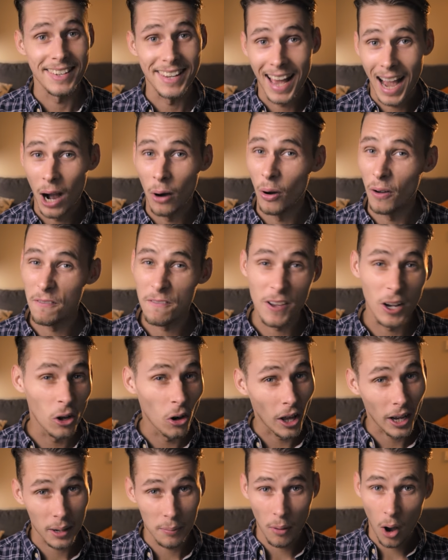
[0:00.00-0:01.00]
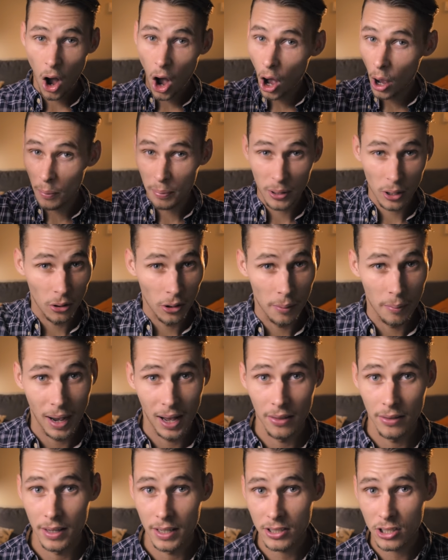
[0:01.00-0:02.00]
Now, I feel like I'm harping on
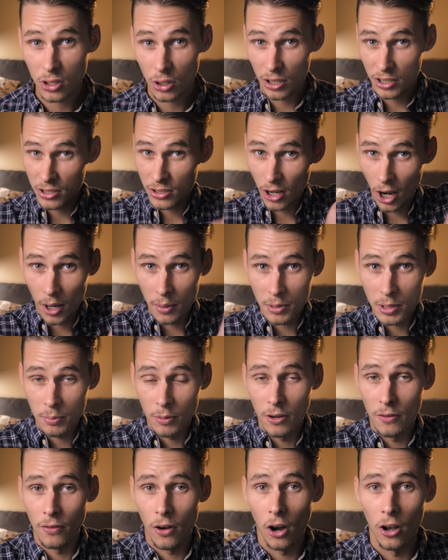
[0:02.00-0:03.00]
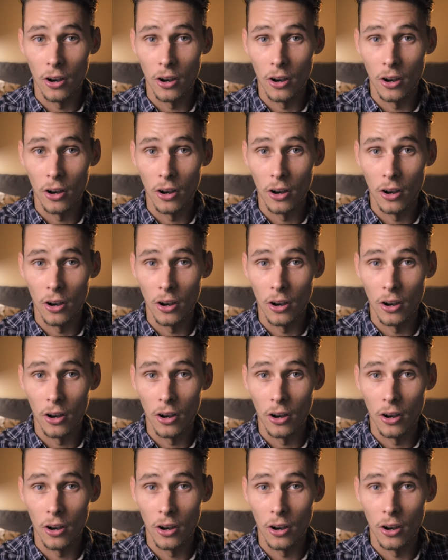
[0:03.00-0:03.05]
about this, so it's time to move